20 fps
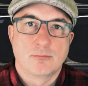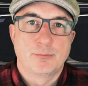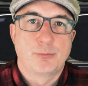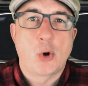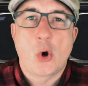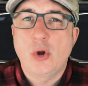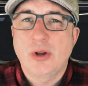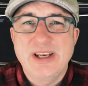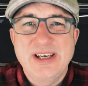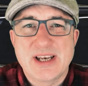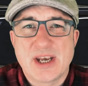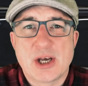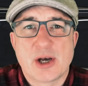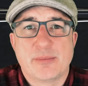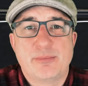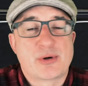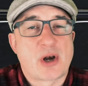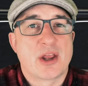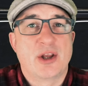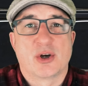Pauline and her
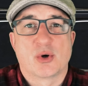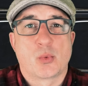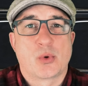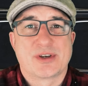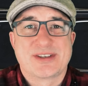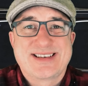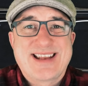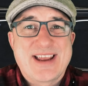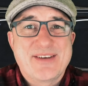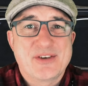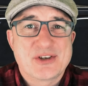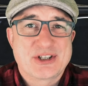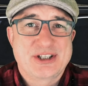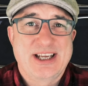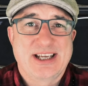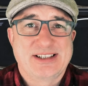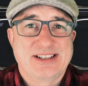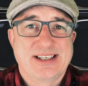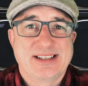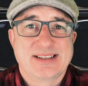brother were
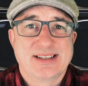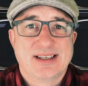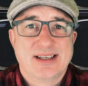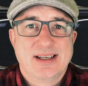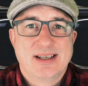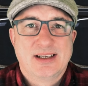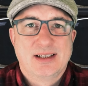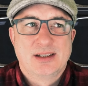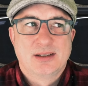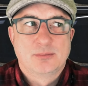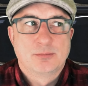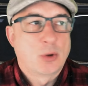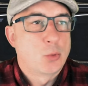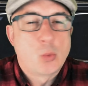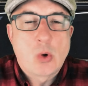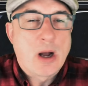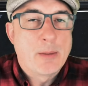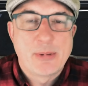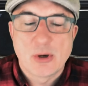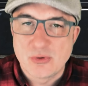devastated. But
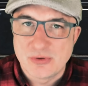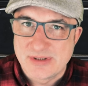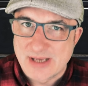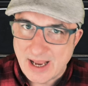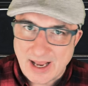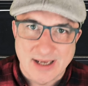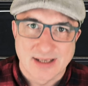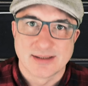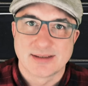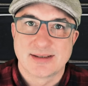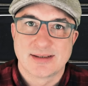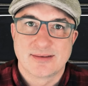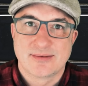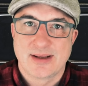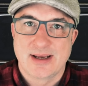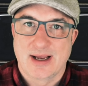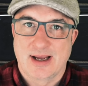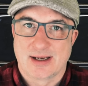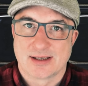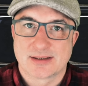what about Dad?
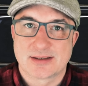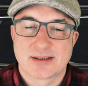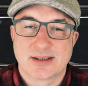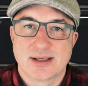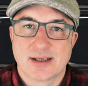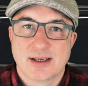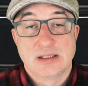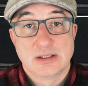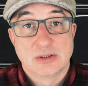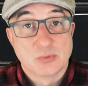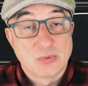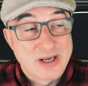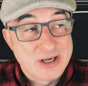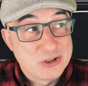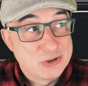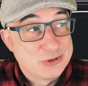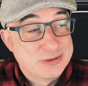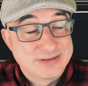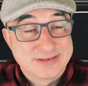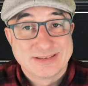They asked.
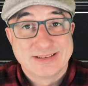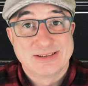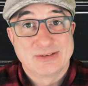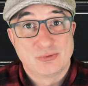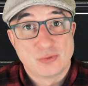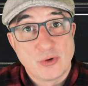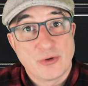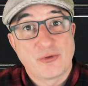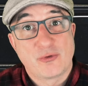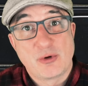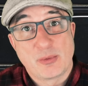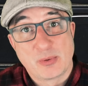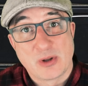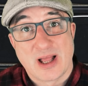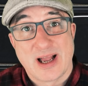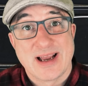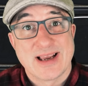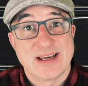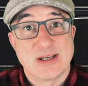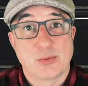Well, Ruth
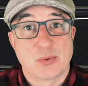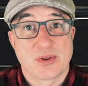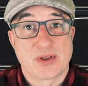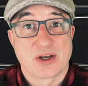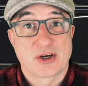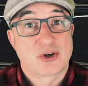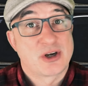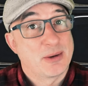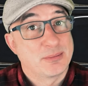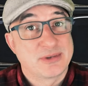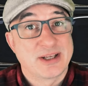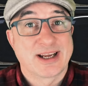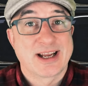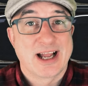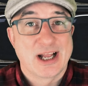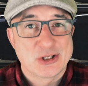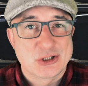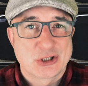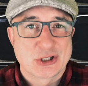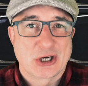replied with a cryptic
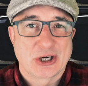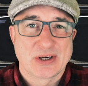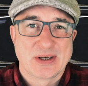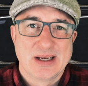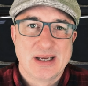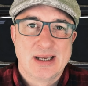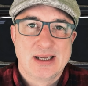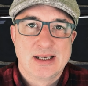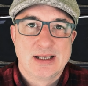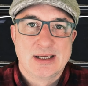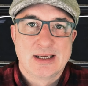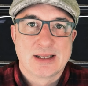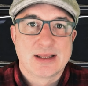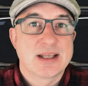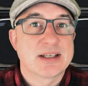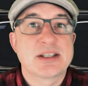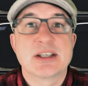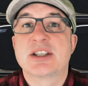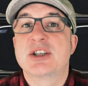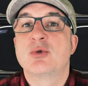answer.
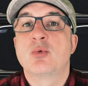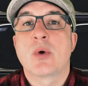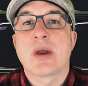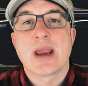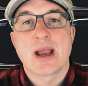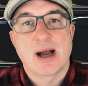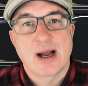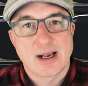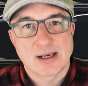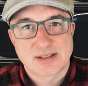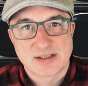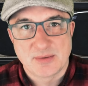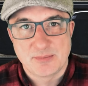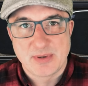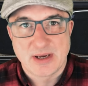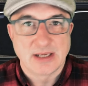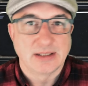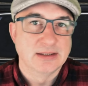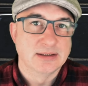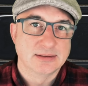This is the way it has to
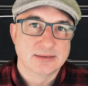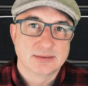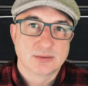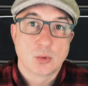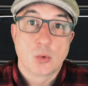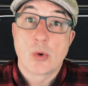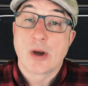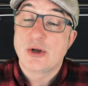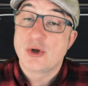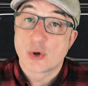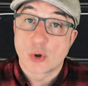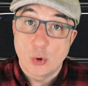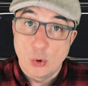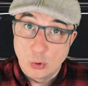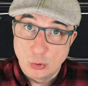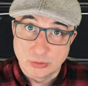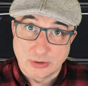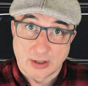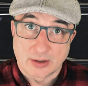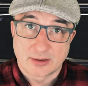be. When you're
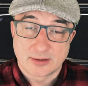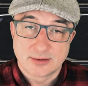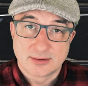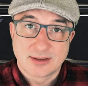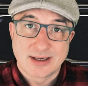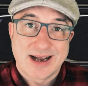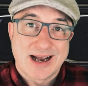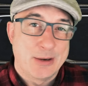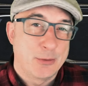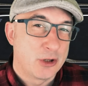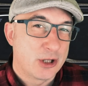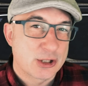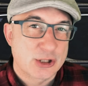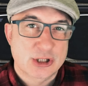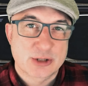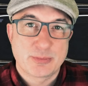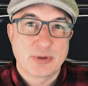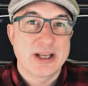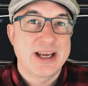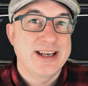older, I will
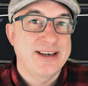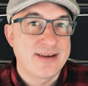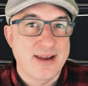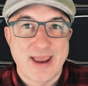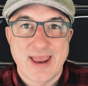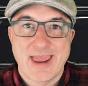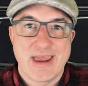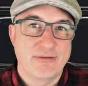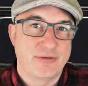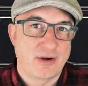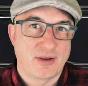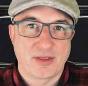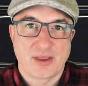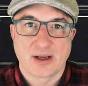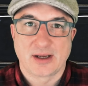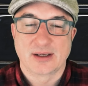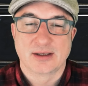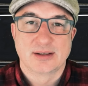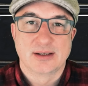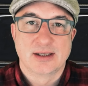explain everything.